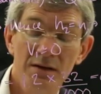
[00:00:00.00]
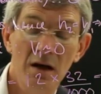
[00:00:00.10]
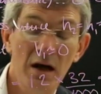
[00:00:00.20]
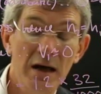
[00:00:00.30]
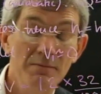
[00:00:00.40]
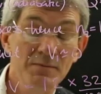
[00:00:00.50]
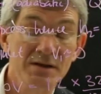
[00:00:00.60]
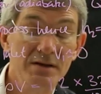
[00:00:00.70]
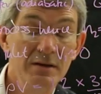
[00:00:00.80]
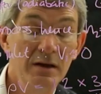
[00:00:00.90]

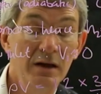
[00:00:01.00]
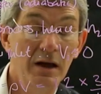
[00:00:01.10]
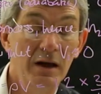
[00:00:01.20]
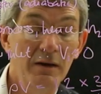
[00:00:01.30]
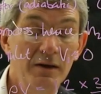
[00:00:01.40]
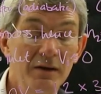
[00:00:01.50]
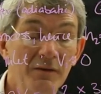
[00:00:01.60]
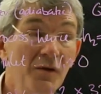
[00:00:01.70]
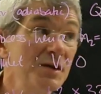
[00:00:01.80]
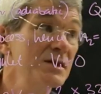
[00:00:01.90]
times
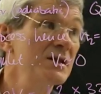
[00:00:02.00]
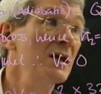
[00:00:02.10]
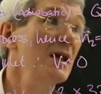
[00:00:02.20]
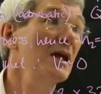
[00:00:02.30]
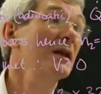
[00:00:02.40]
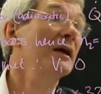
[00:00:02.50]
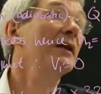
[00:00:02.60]
the velocity here,